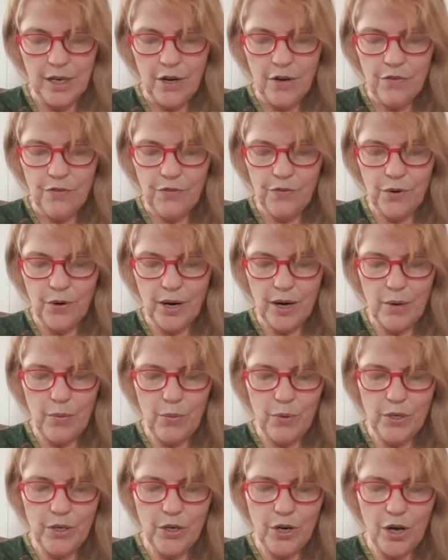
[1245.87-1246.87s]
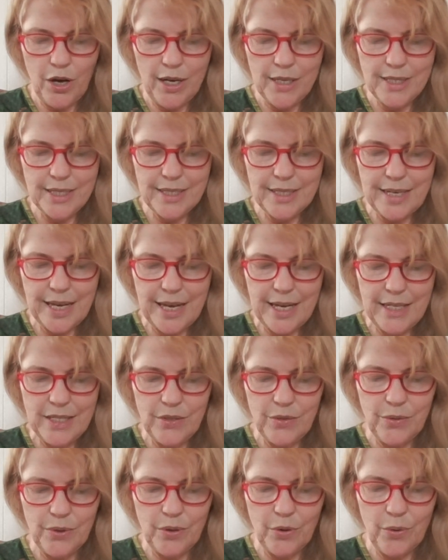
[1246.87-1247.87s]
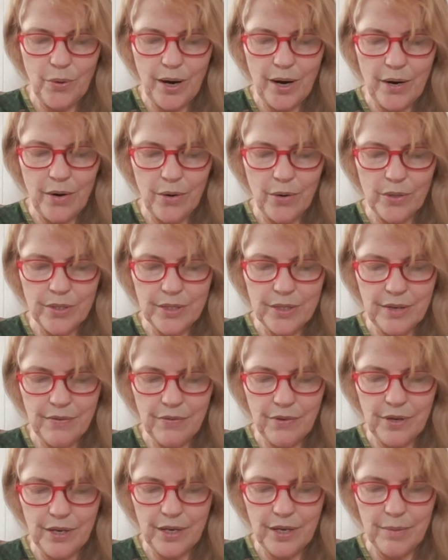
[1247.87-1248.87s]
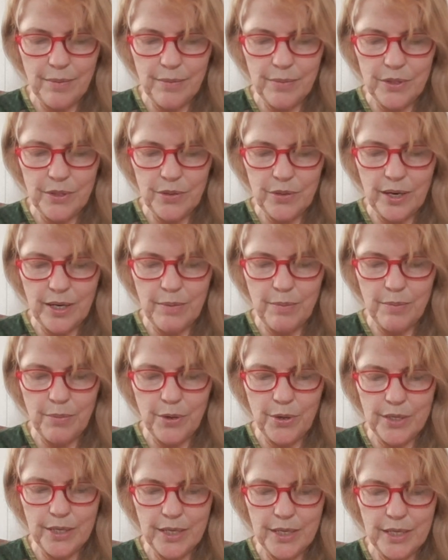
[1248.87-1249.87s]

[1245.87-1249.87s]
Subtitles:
for I would not stay to inquire or suffer him to unburden